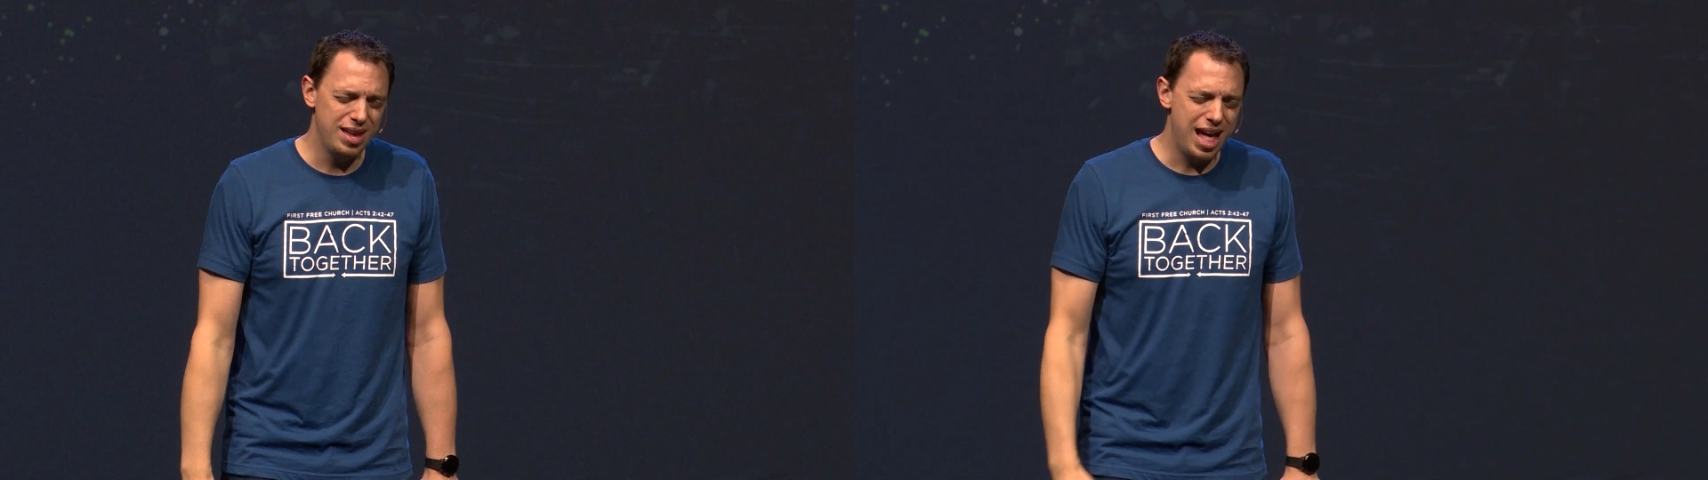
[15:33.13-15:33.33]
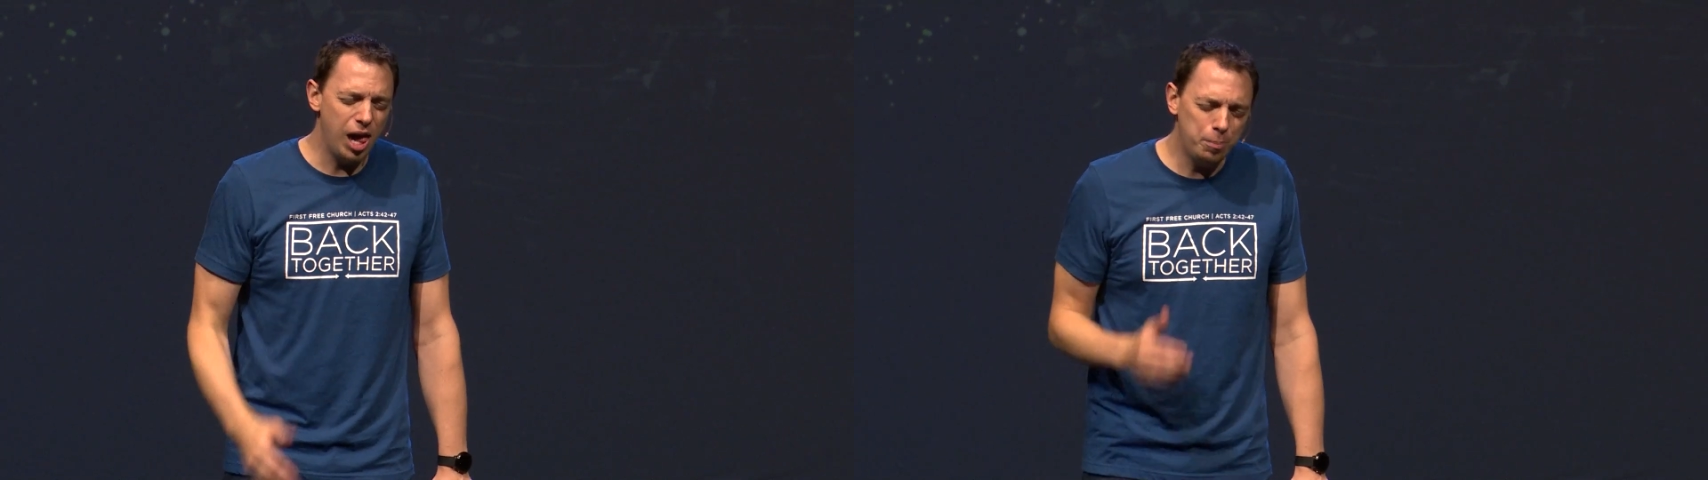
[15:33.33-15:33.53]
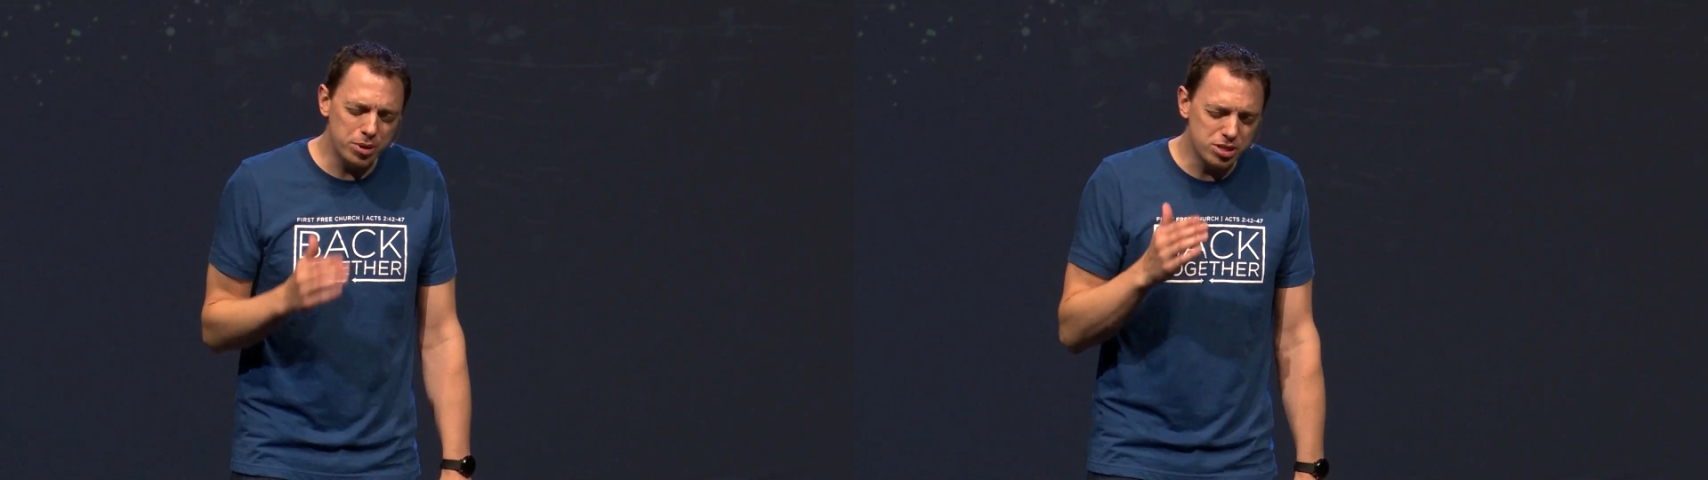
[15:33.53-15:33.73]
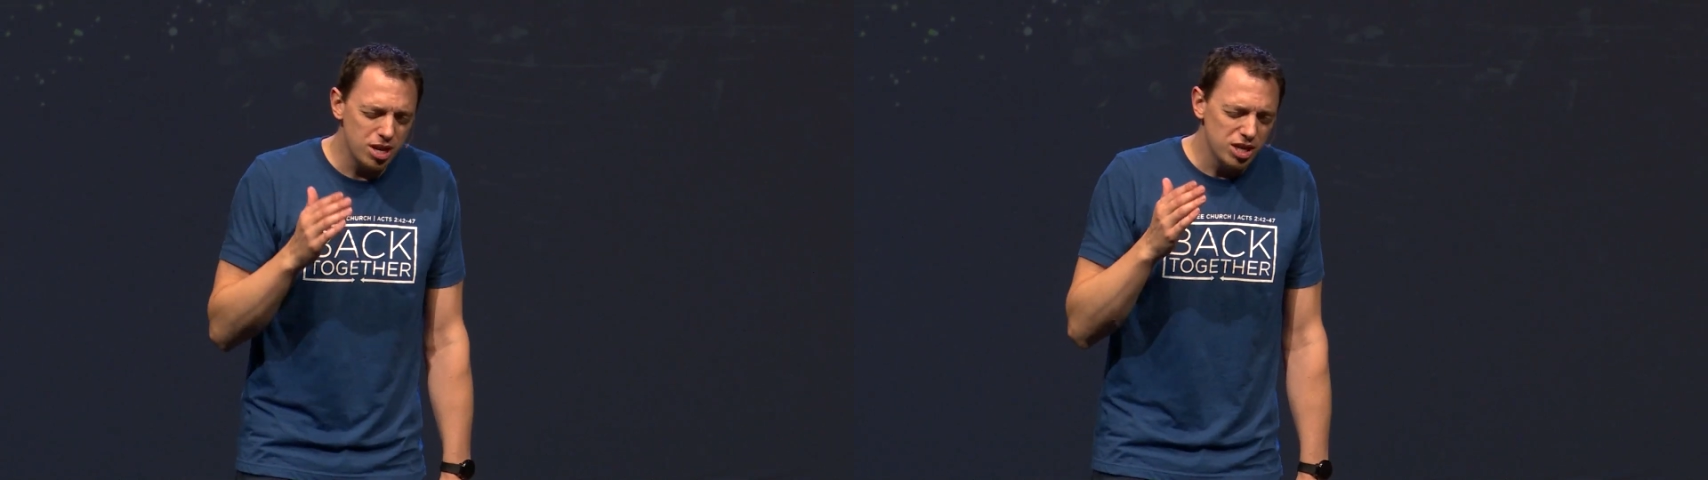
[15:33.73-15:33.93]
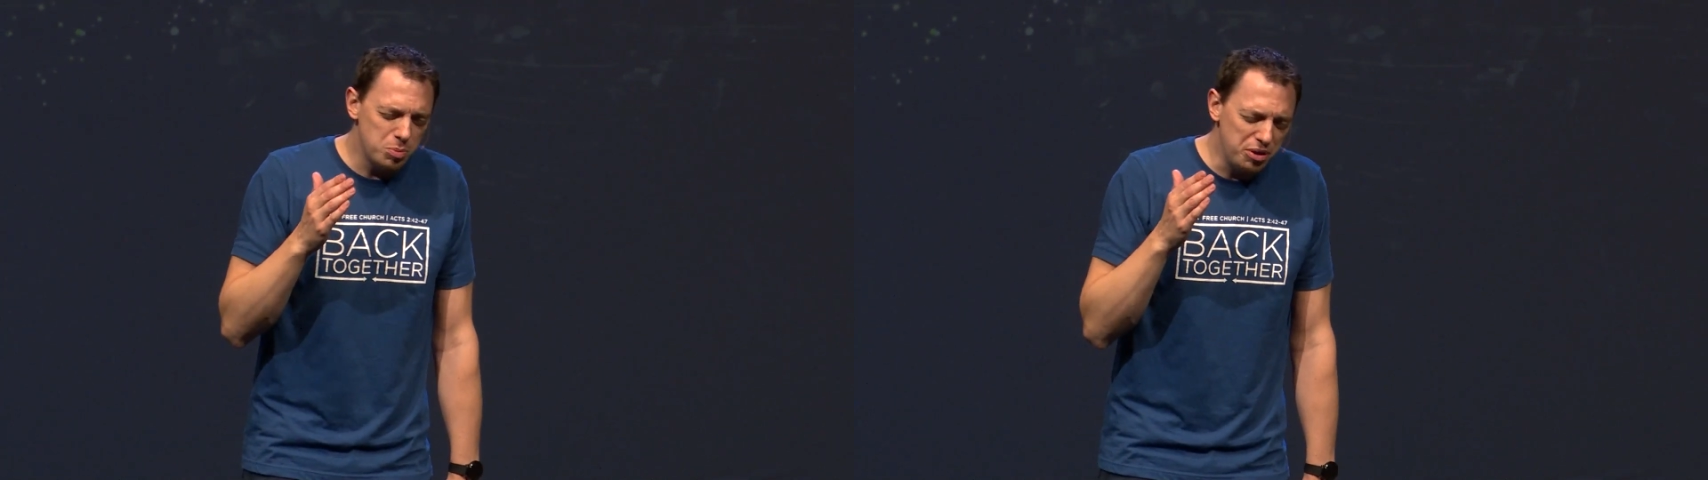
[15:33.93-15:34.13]
Help us
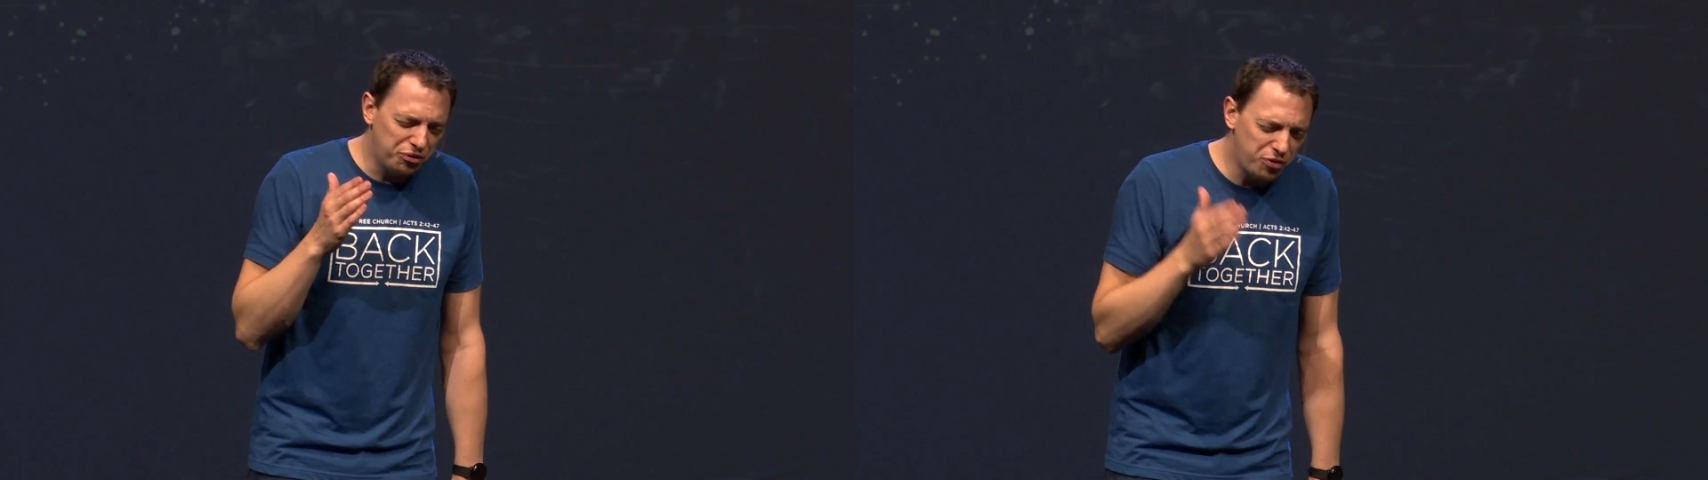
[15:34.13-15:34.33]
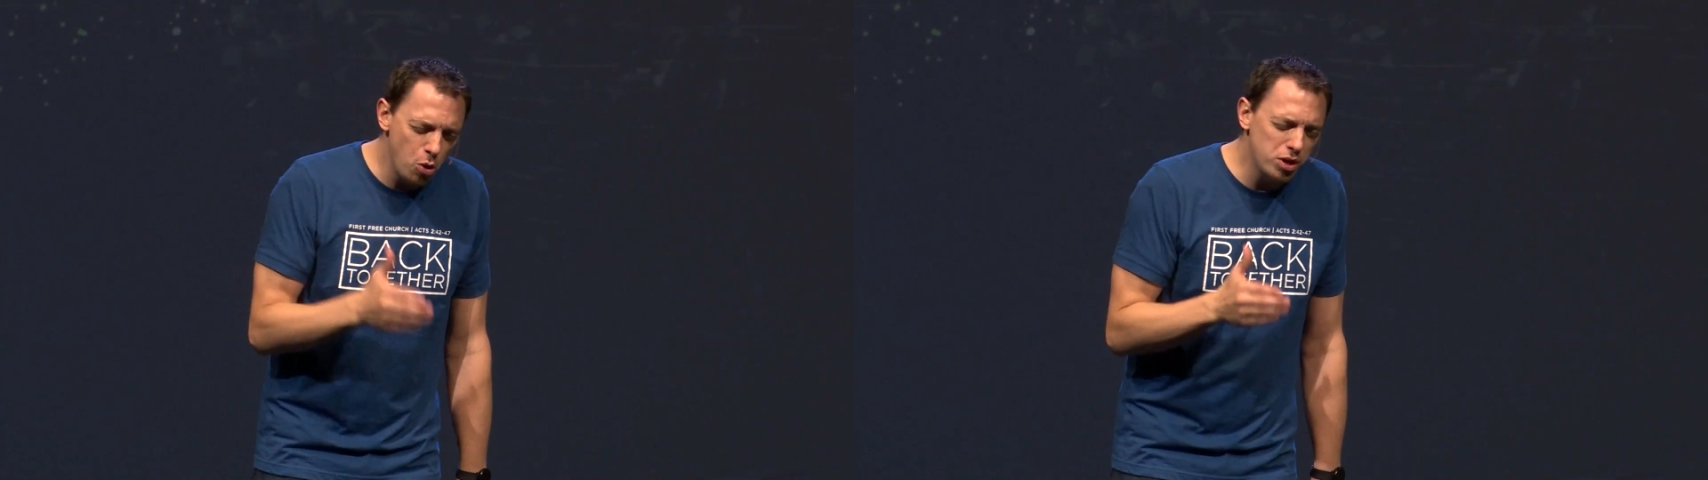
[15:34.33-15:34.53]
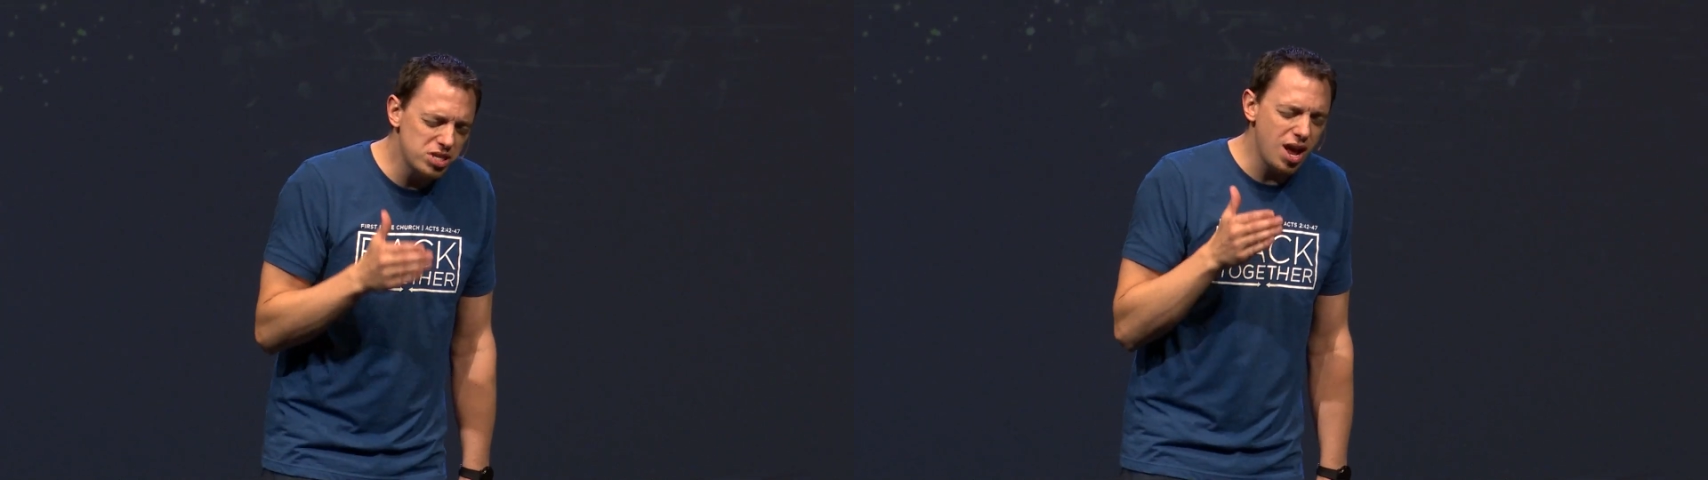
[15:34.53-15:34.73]
to be focused